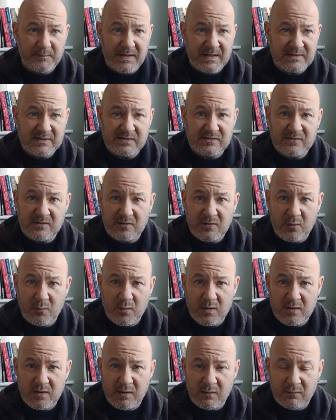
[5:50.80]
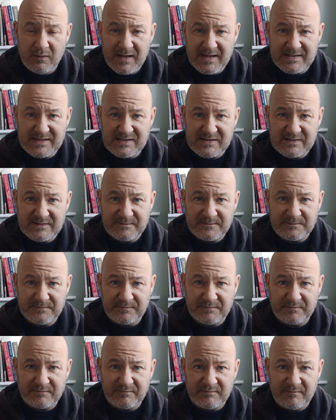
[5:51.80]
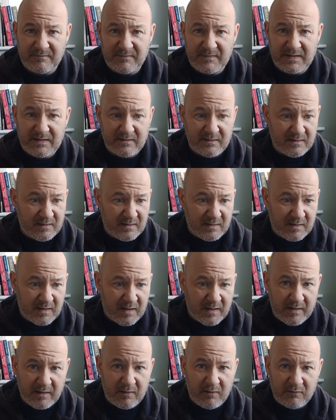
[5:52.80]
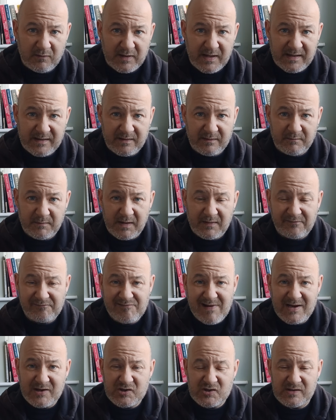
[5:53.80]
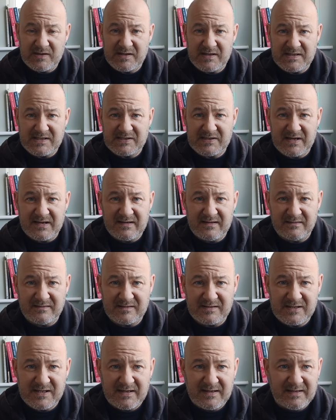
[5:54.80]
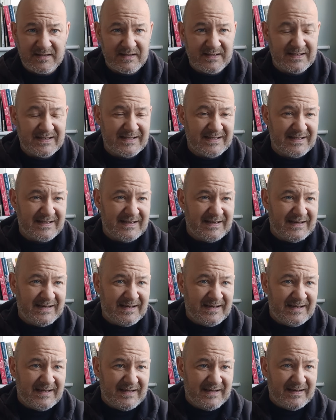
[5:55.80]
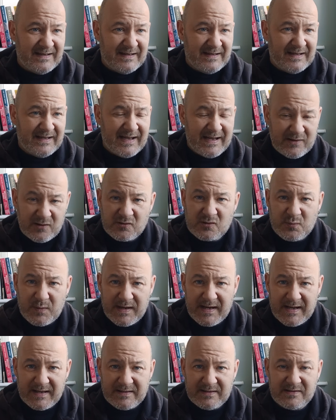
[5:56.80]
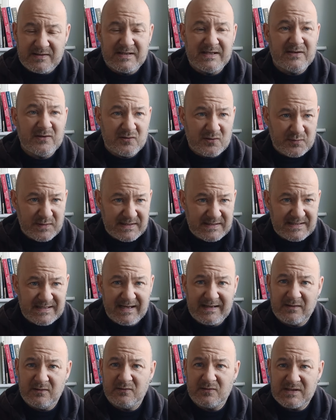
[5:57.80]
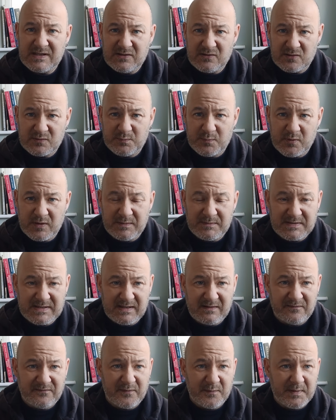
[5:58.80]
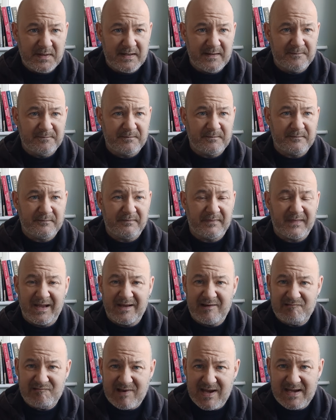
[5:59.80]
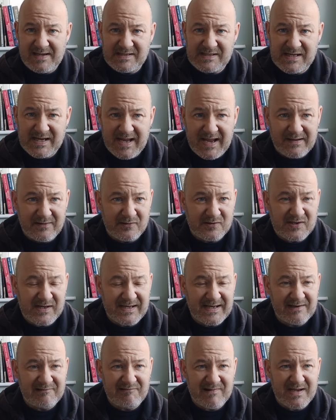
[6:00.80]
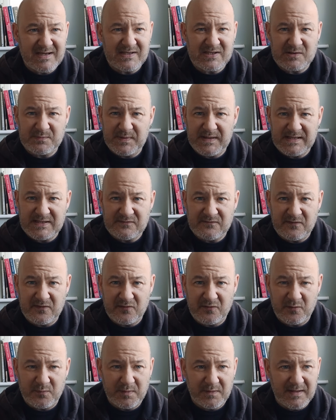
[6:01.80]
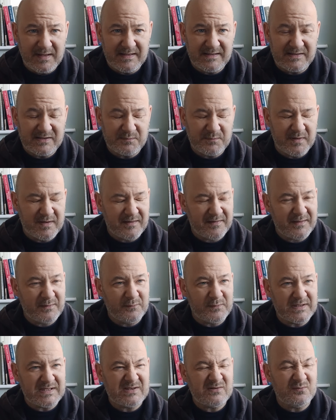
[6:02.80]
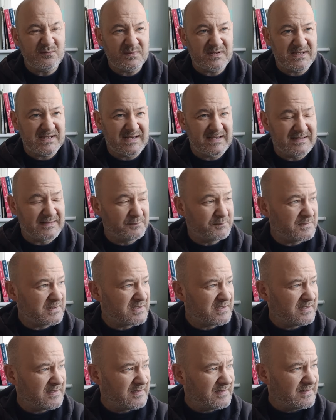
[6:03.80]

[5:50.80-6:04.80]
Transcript: Patterson's only got 1 goal less. And only had a fraction of the starts. He does win headers, he does win tackles, he does put himself about, he creates chaos and he creates space for the other players, but I think we sometimes